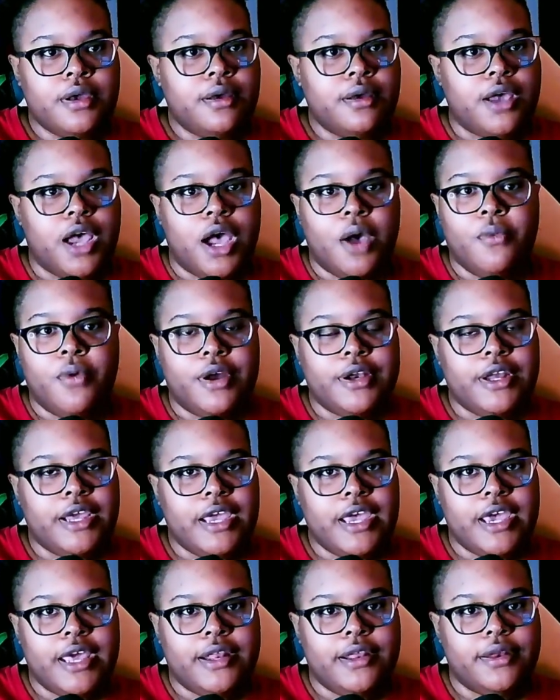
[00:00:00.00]
I want it
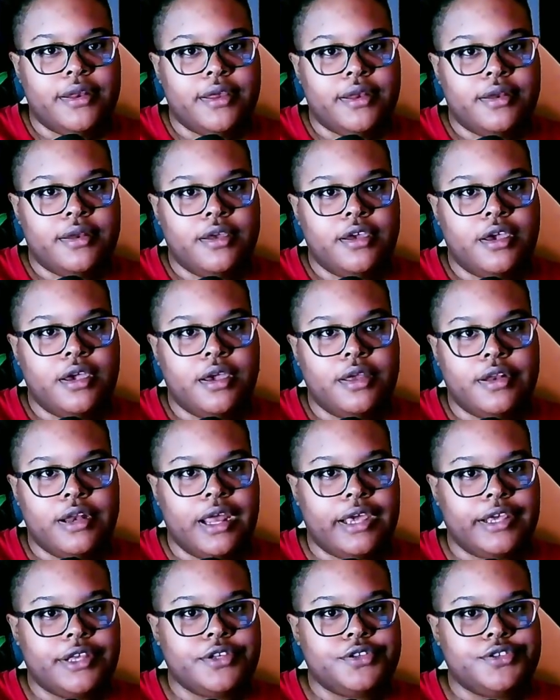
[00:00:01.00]
edited. Then
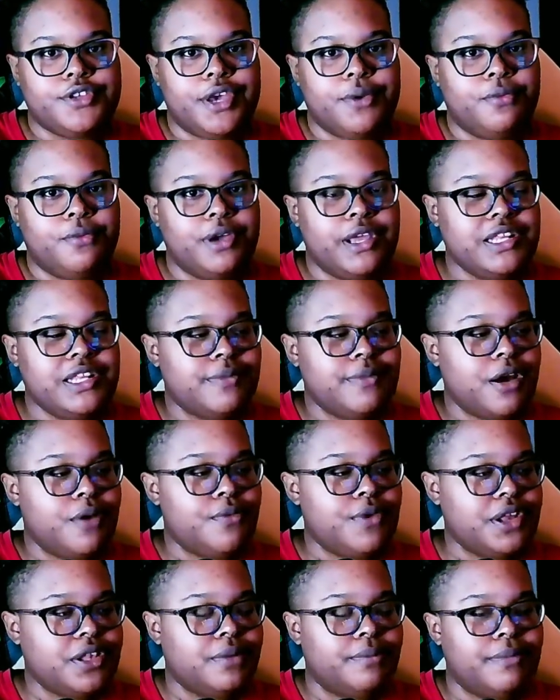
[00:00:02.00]
I can say, well, anytime I
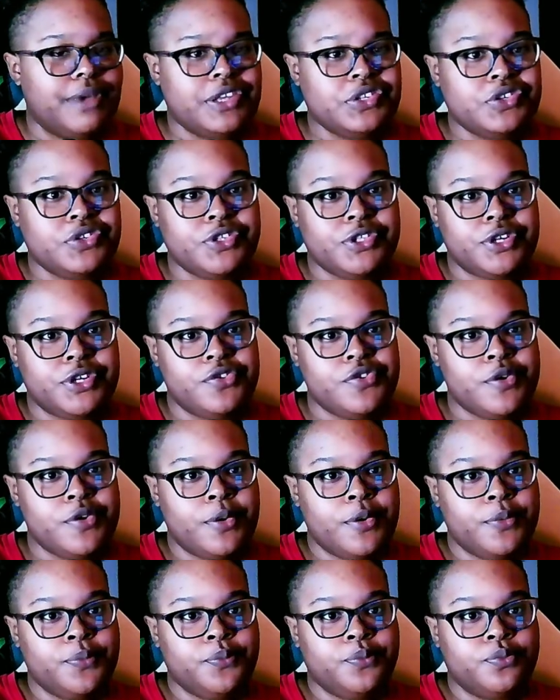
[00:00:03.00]
read the messages,
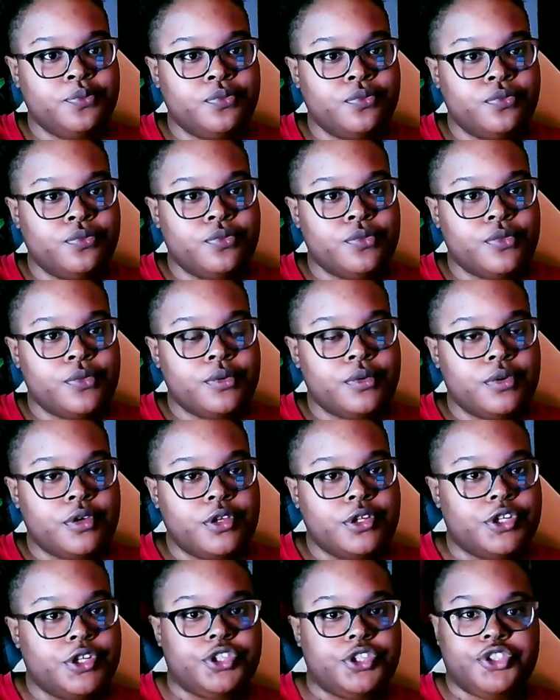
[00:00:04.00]

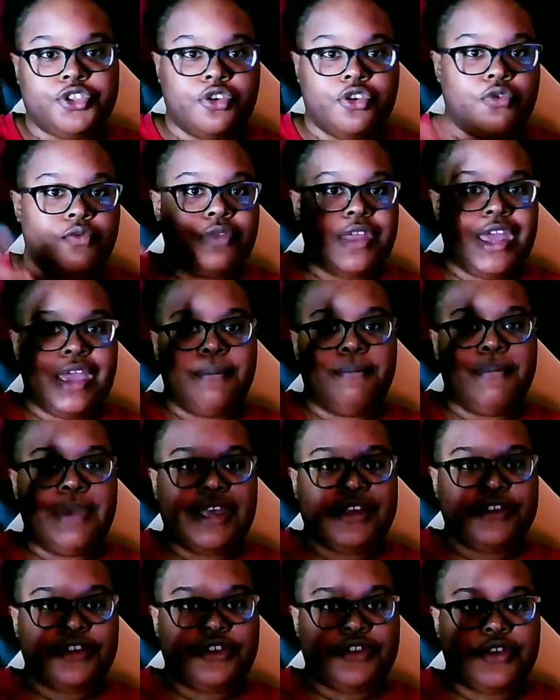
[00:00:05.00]
just show that
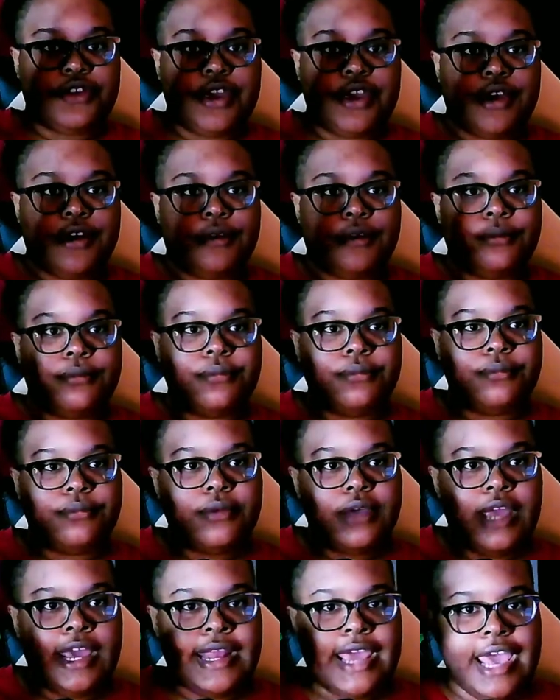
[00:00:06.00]
message there
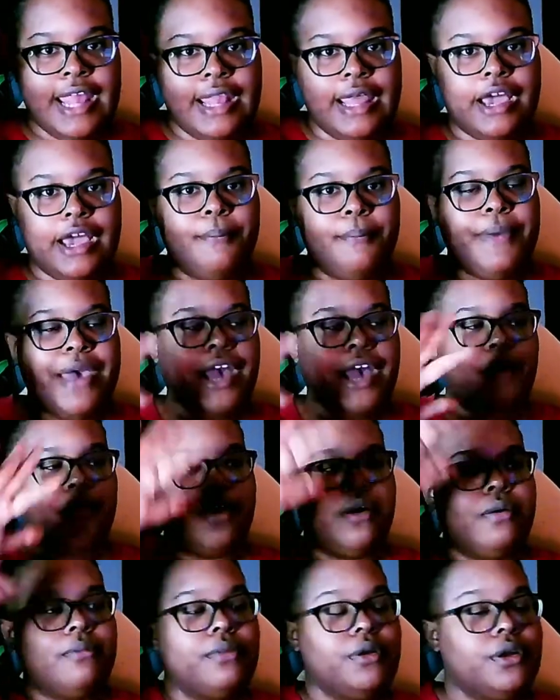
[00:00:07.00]
and add like a
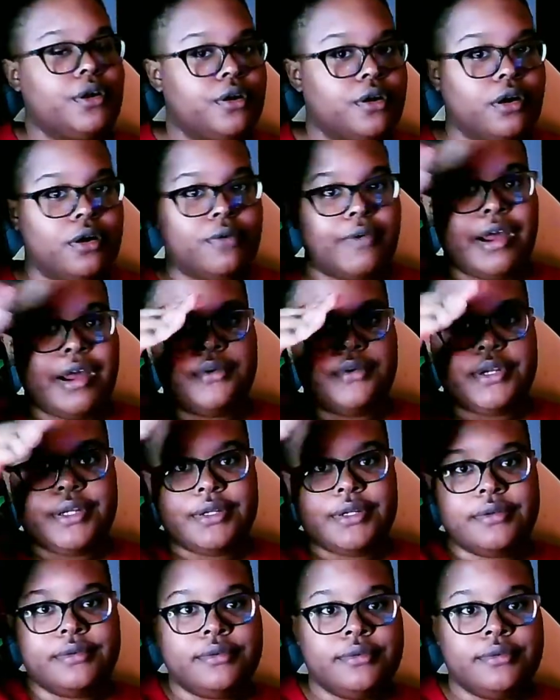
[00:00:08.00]
background blur around it.